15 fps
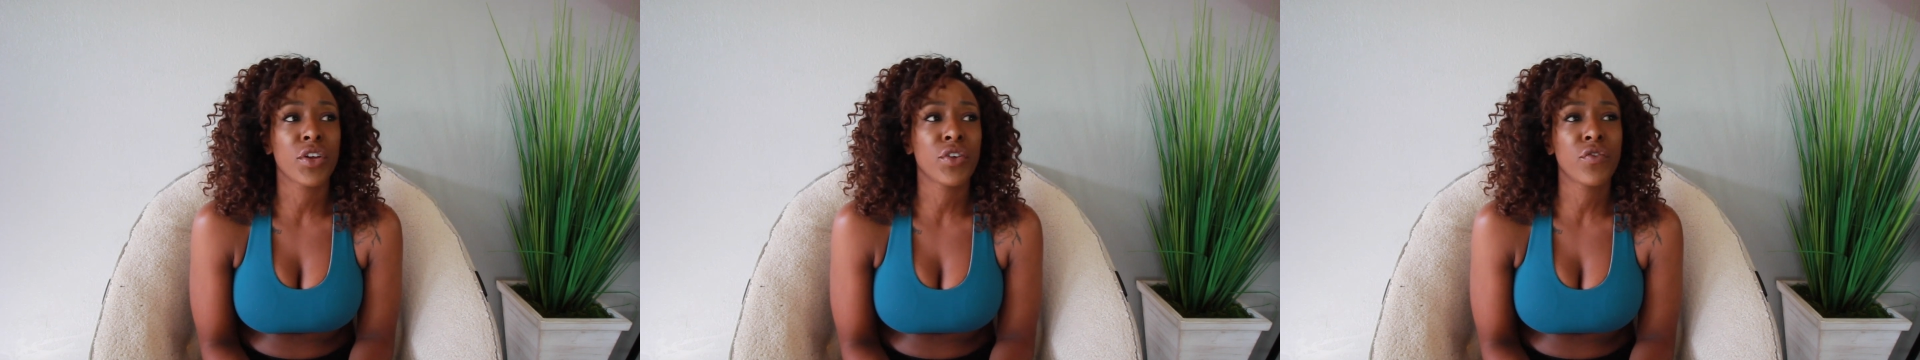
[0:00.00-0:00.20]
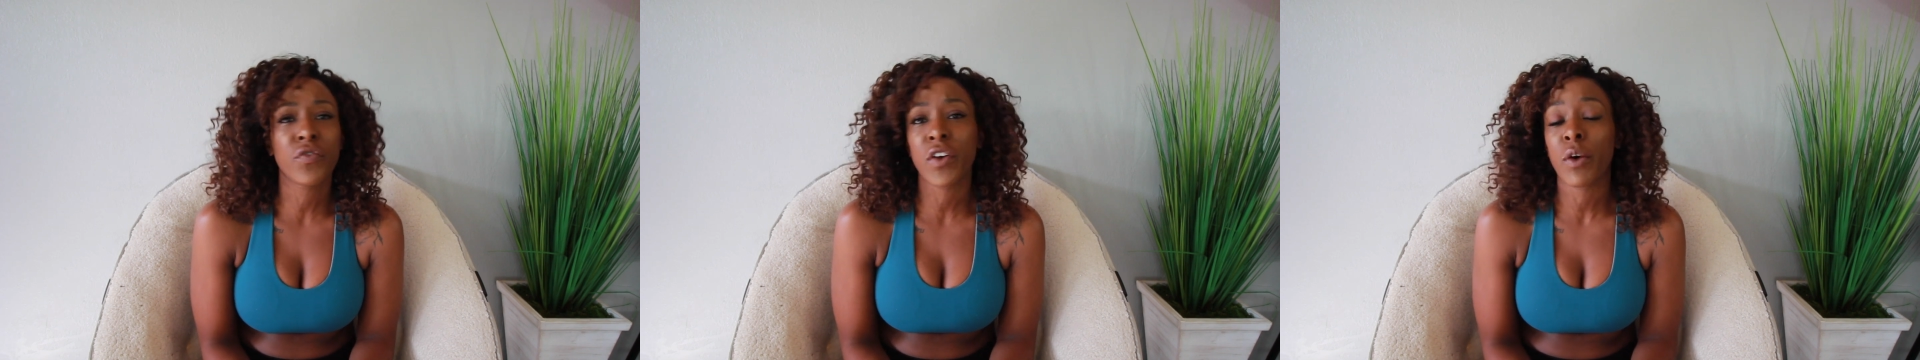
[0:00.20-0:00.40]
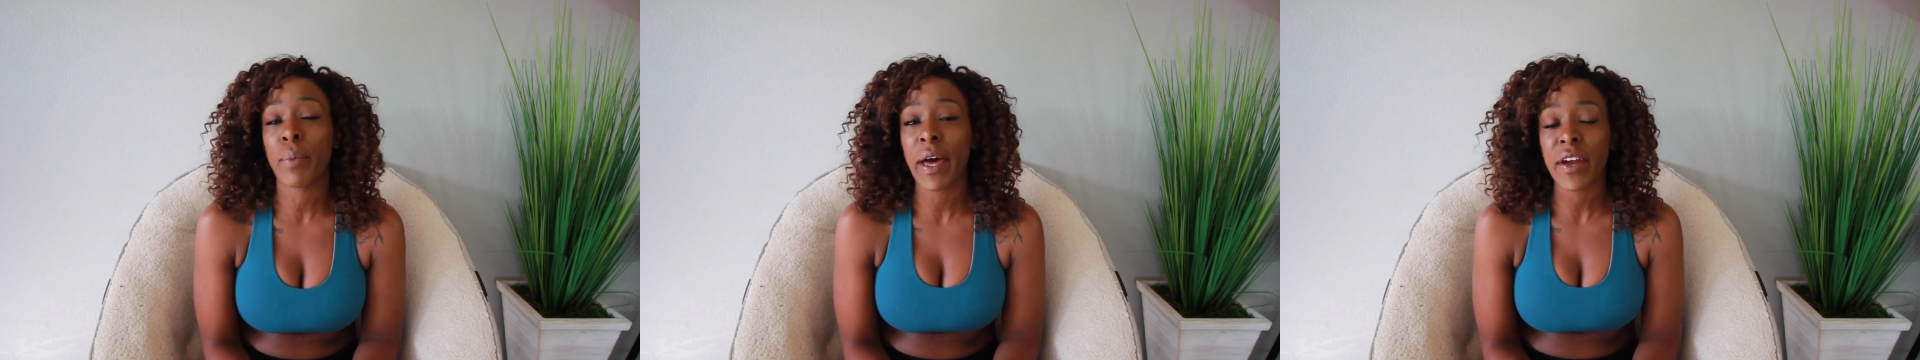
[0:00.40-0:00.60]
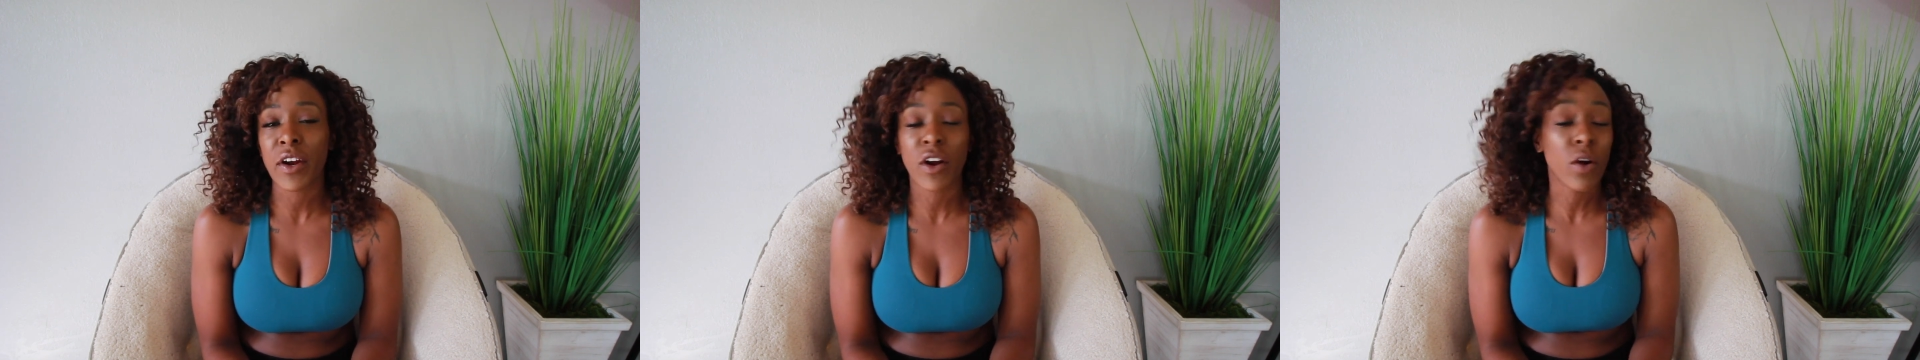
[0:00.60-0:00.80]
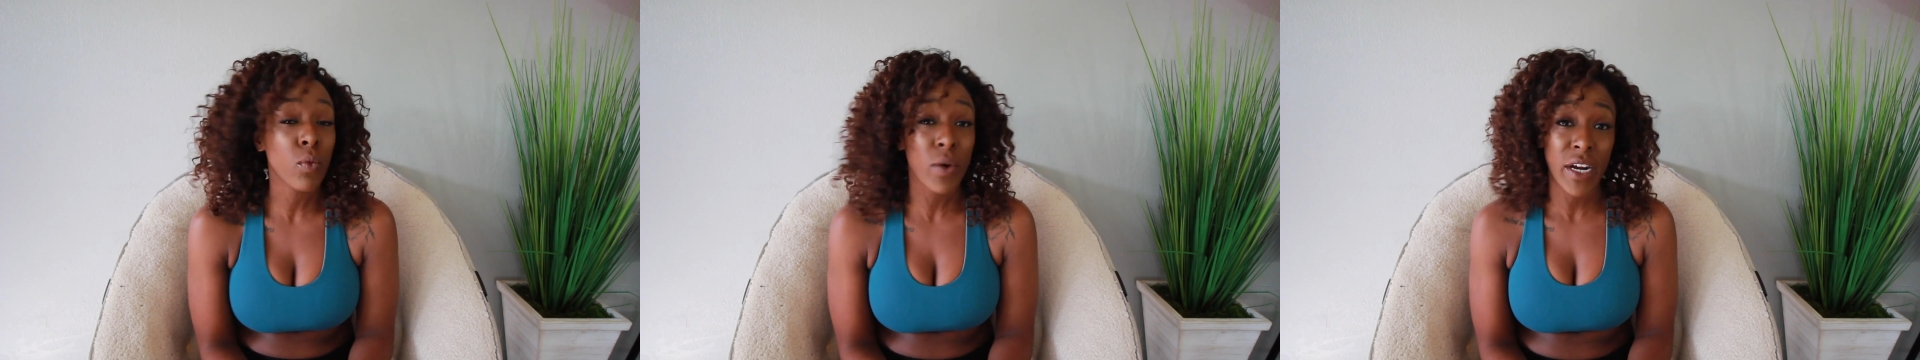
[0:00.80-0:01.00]
you feel better
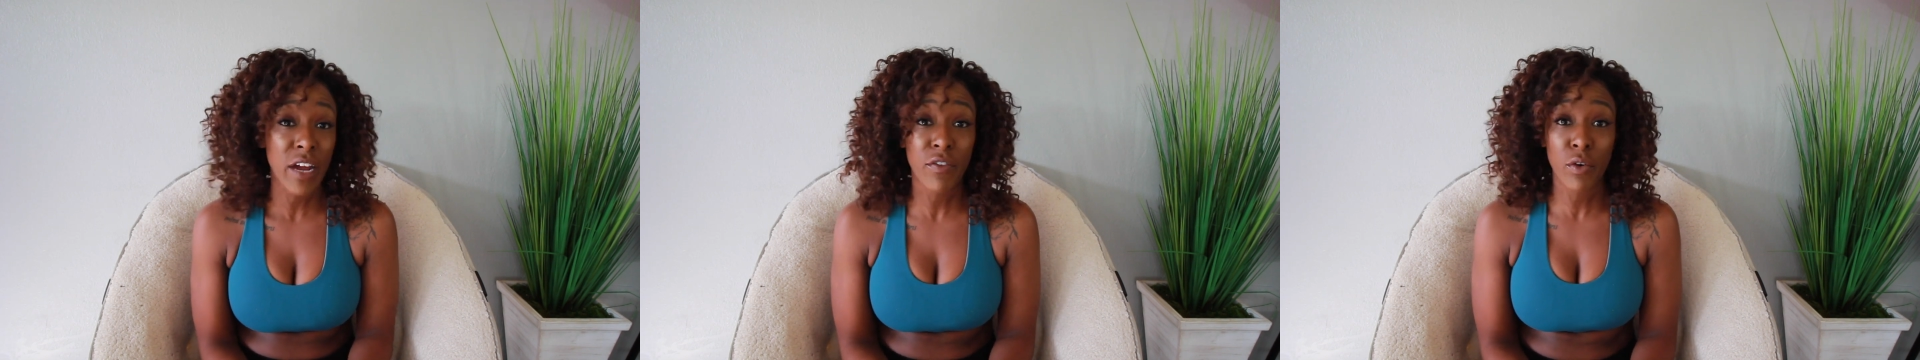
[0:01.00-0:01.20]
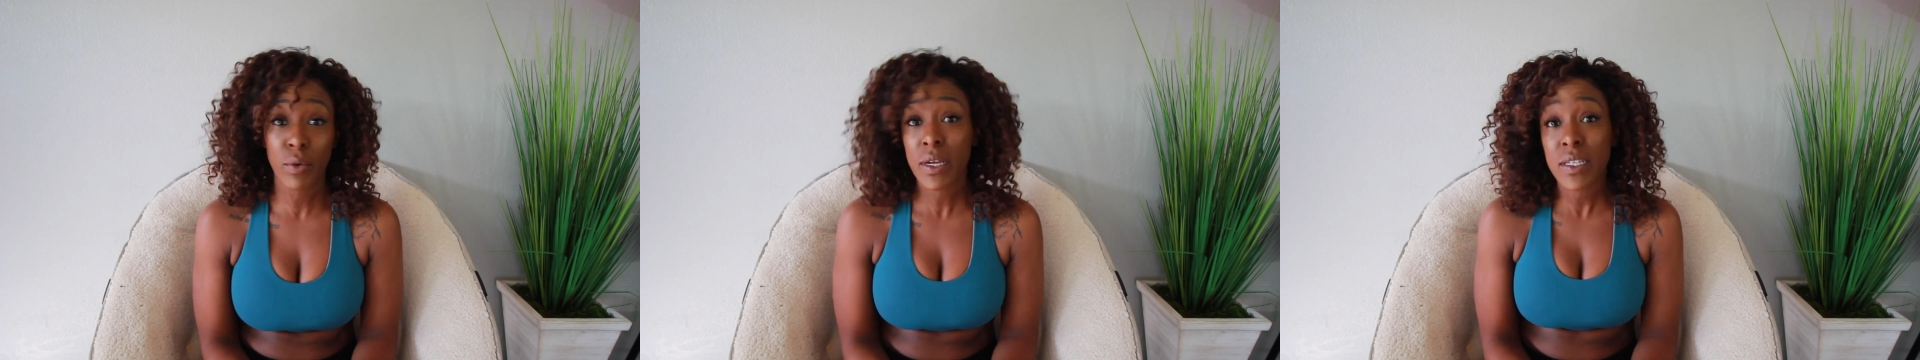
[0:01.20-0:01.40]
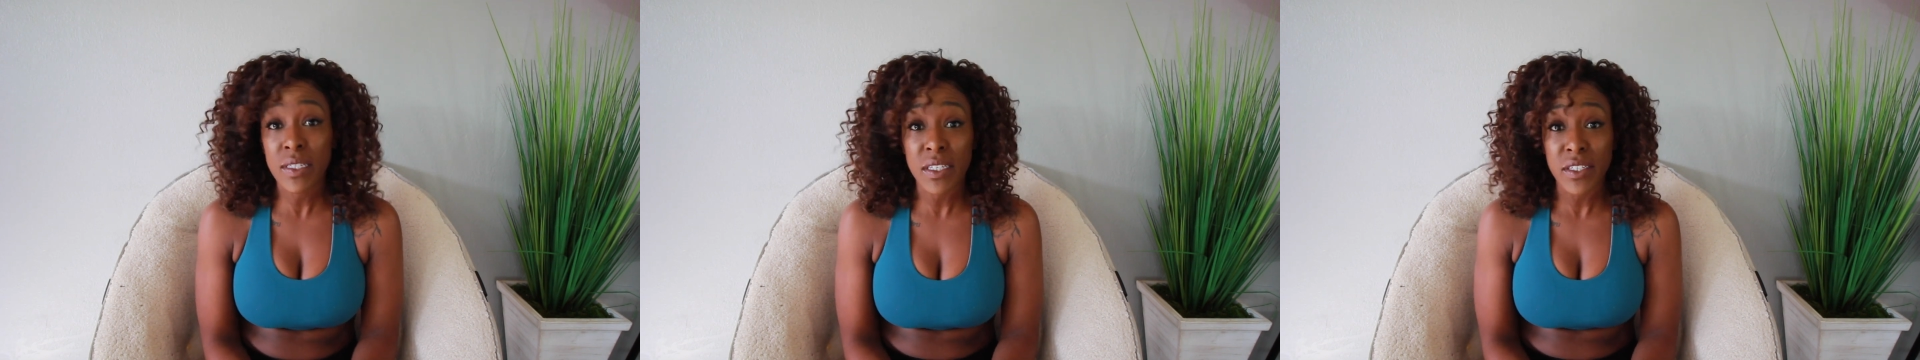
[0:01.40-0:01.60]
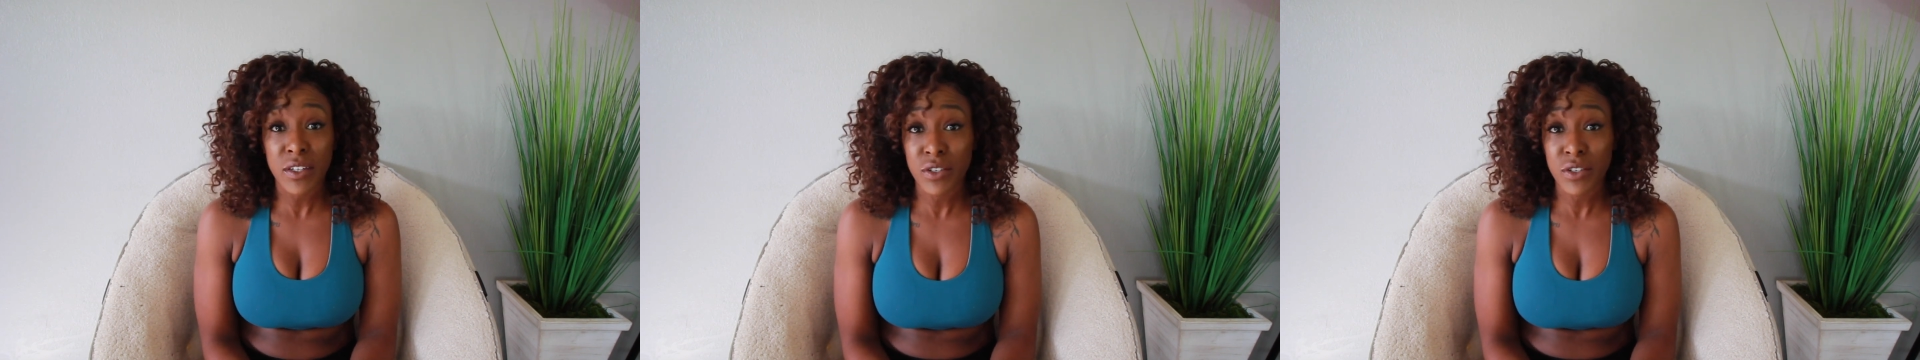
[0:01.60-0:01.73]
or whatever reason